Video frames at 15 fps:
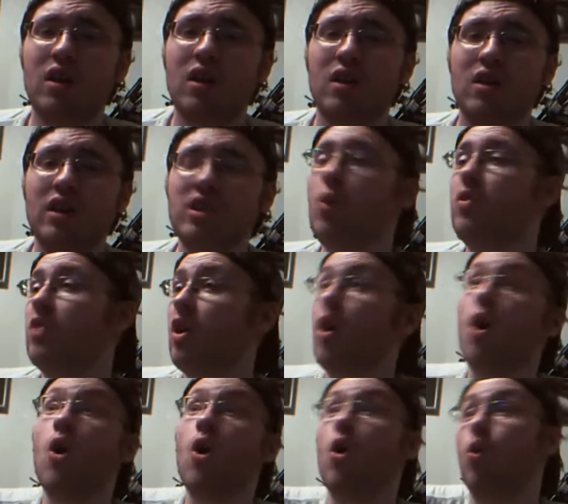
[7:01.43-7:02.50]
Like, no one's like,
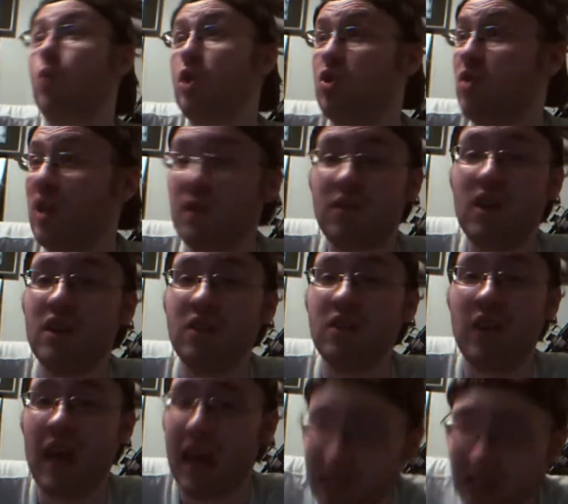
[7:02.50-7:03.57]
oh, we shouldn't have done
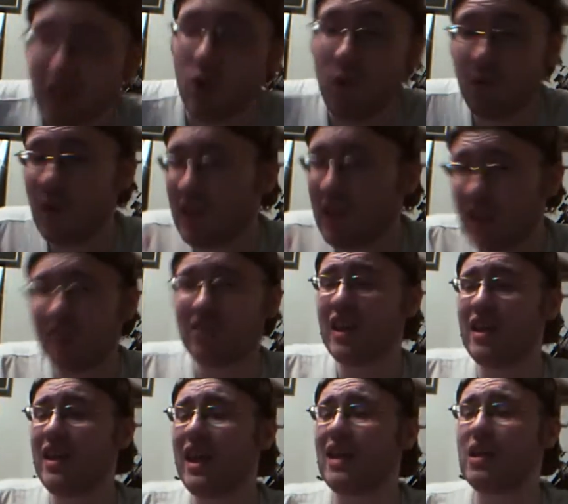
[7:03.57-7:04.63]
that. They don't fucking say
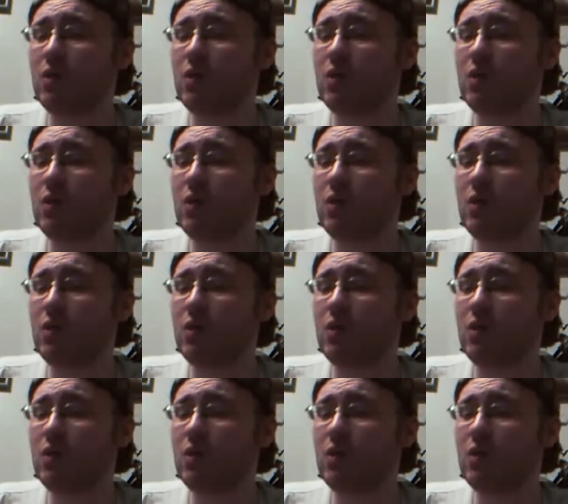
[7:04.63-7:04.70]
that.